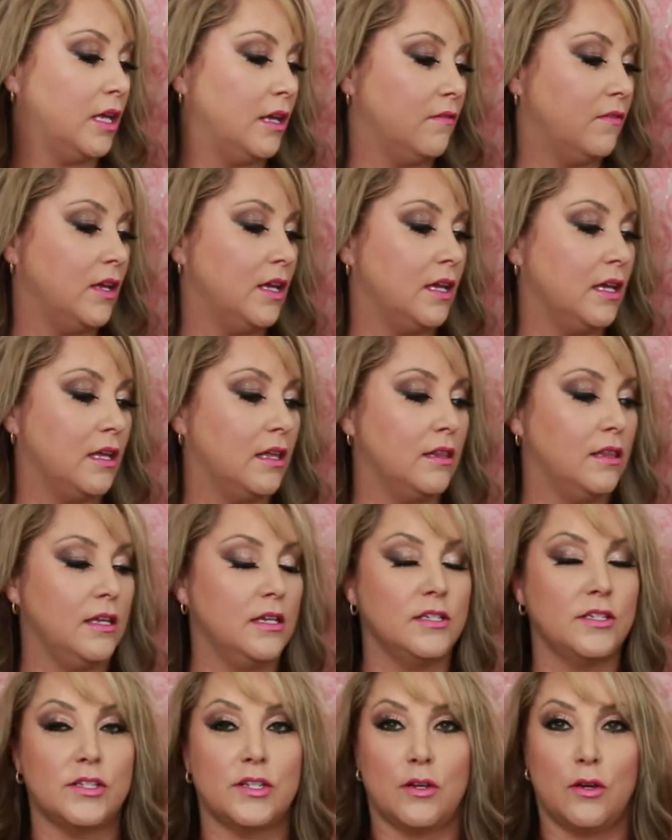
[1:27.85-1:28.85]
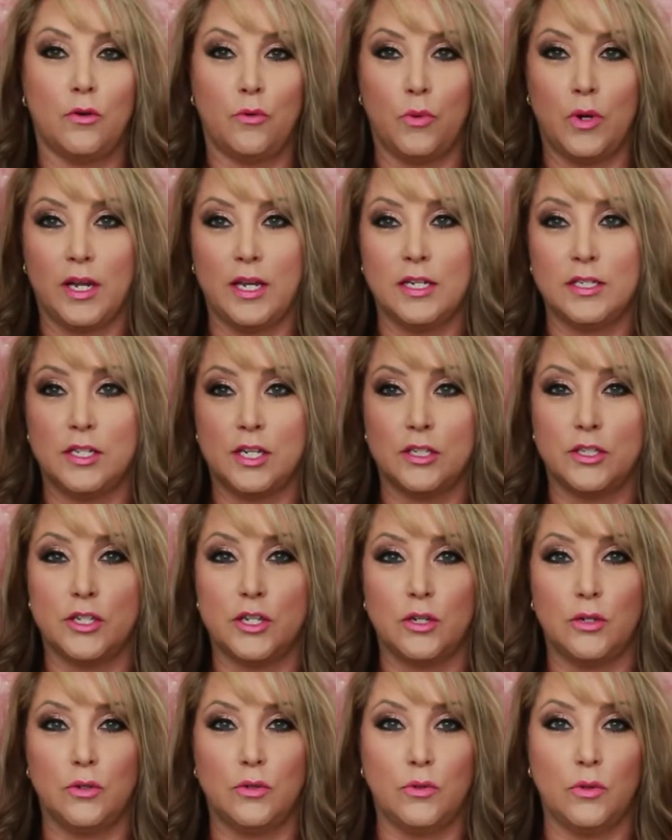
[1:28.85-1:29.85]
giving these away to
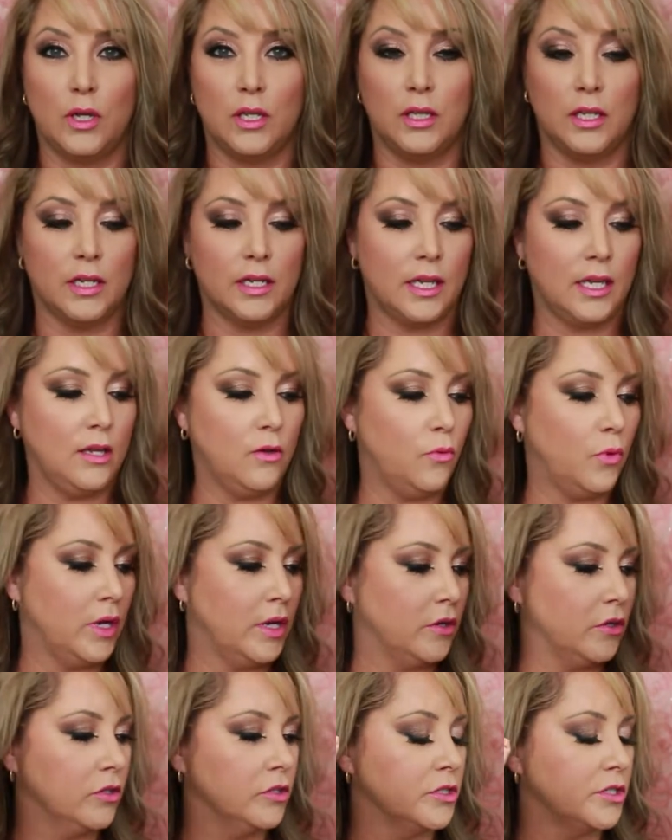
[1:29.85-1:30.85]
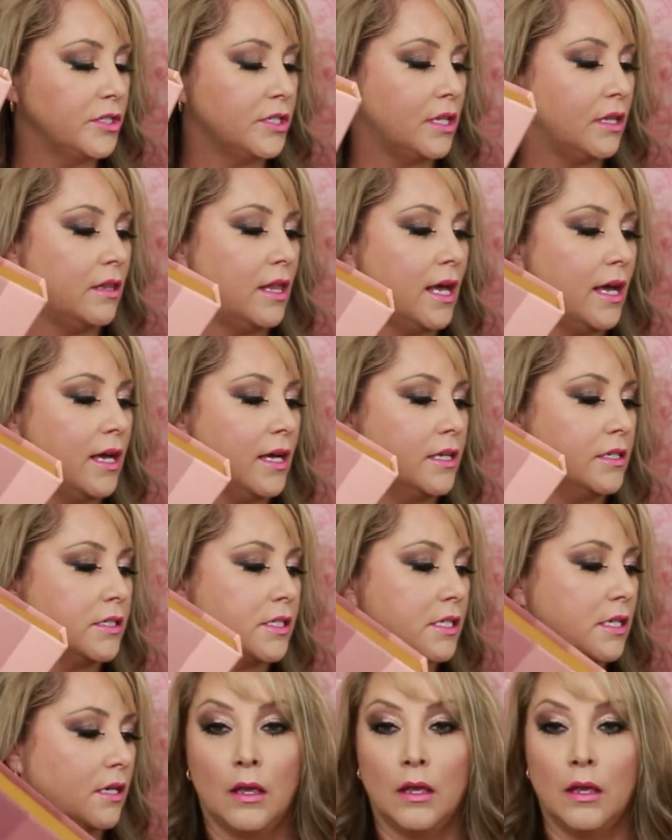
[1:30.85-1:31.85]
two lucky winners that
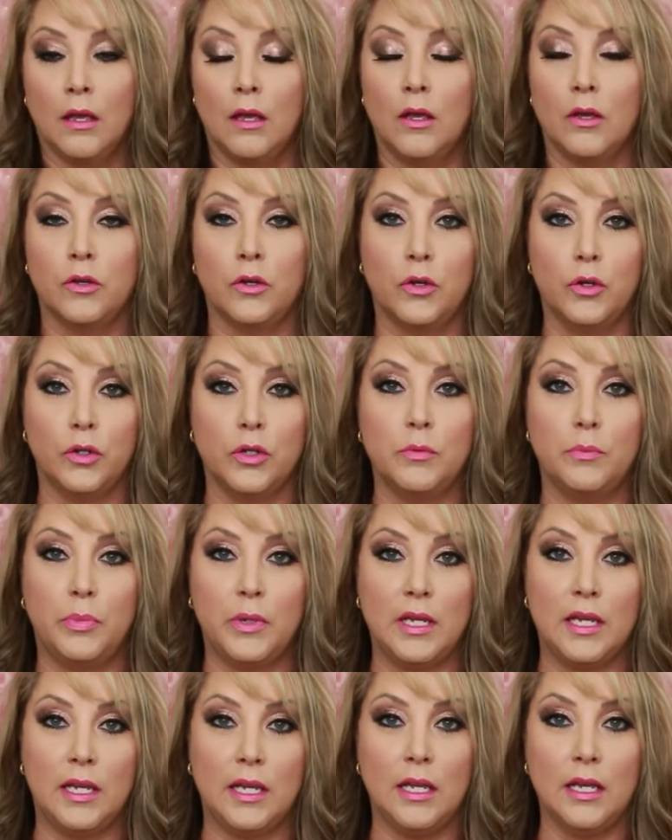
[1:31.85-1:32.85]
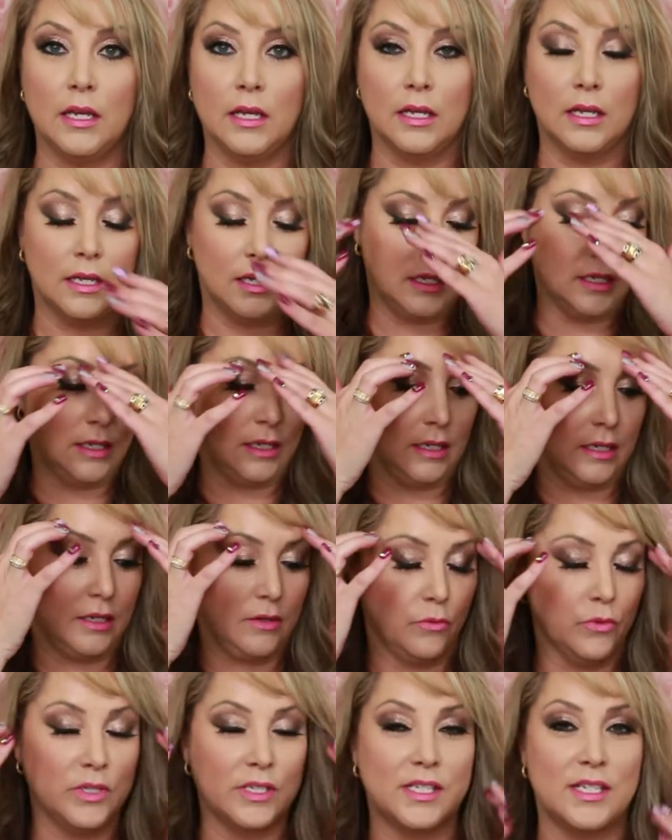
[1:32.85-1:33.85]
could be
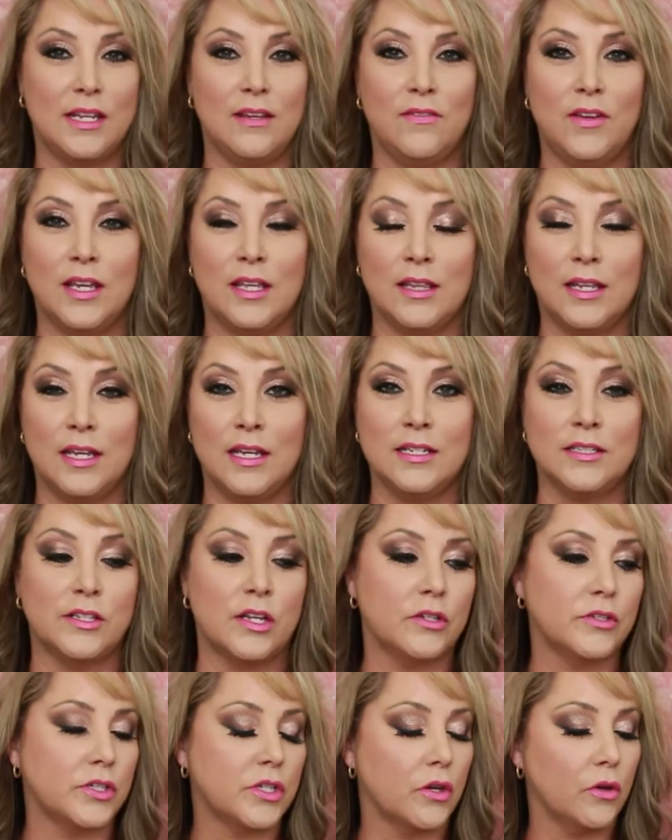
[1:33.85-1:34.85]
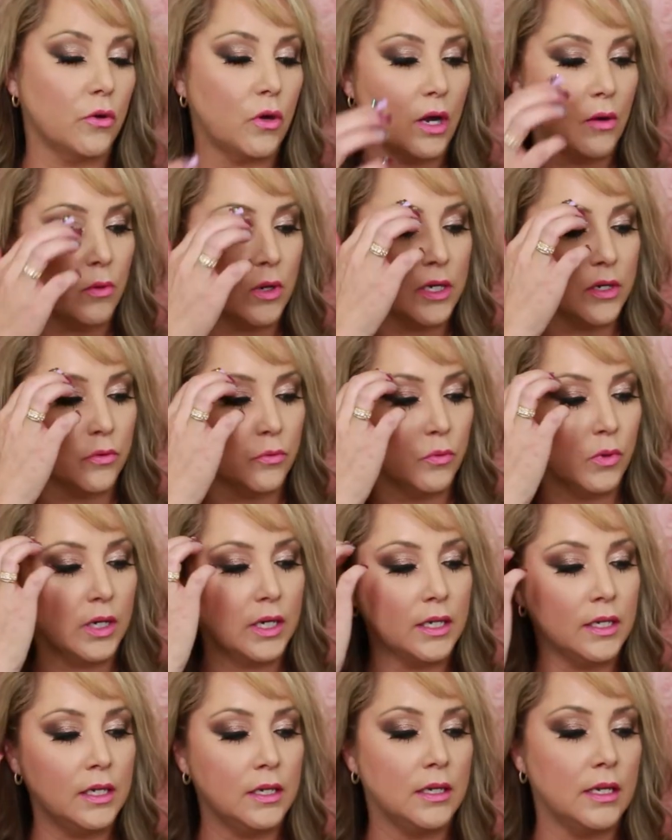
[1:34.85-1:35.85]
receiving these. So I want to
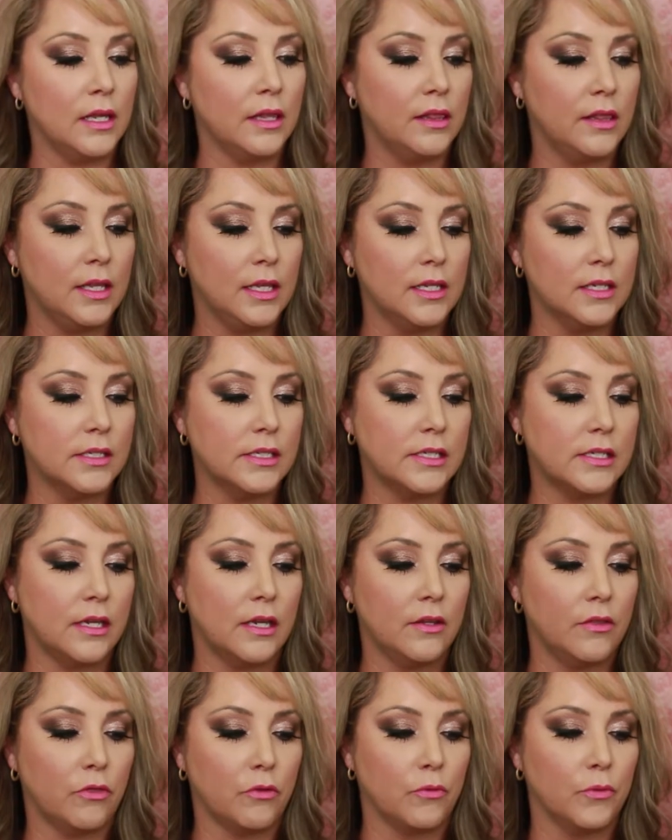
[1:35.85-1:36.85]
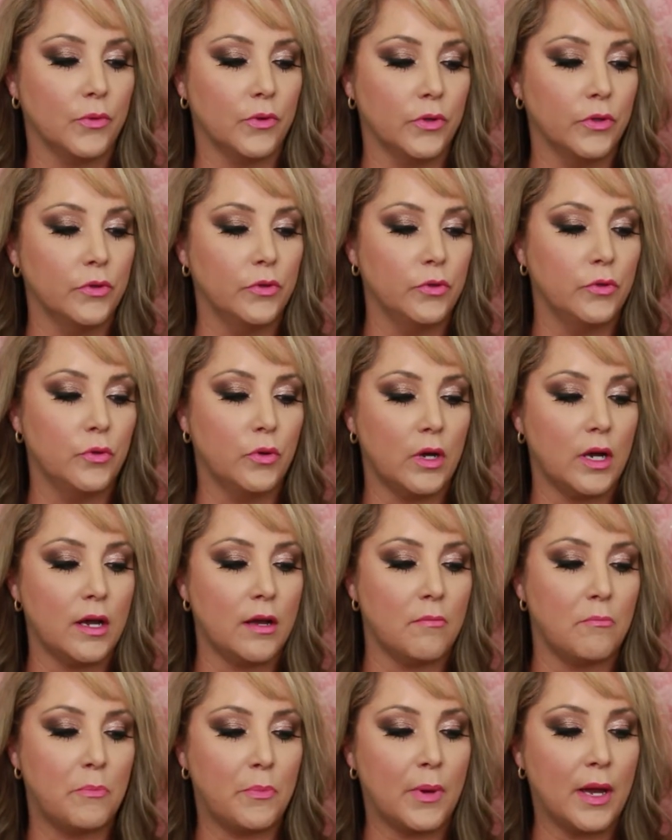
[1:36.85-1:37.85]
run this through
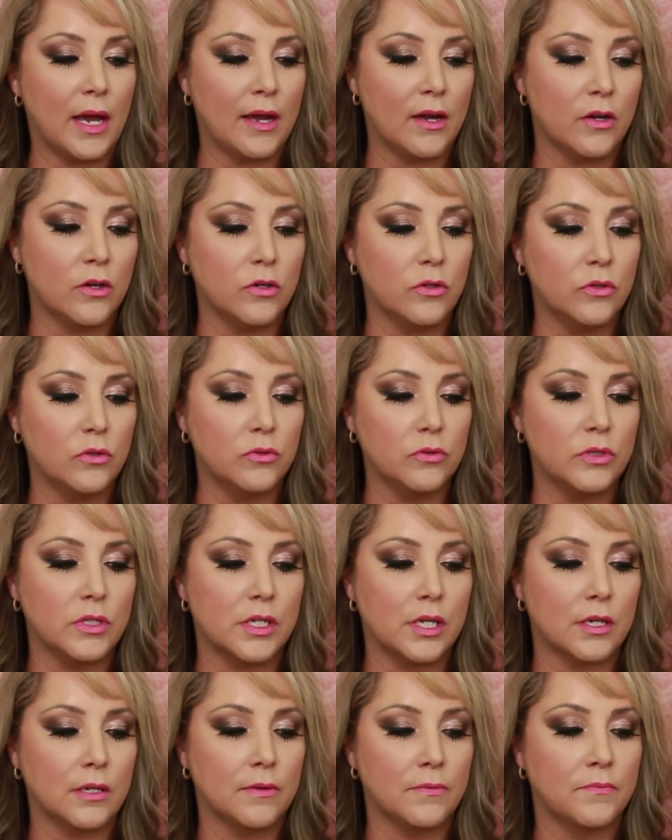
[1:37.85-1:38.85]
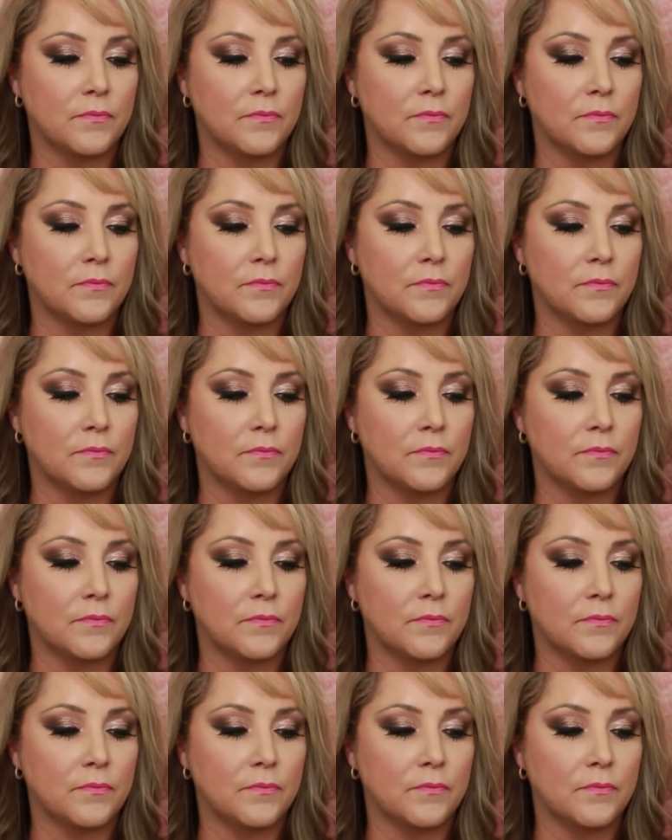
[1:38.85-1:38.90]
about,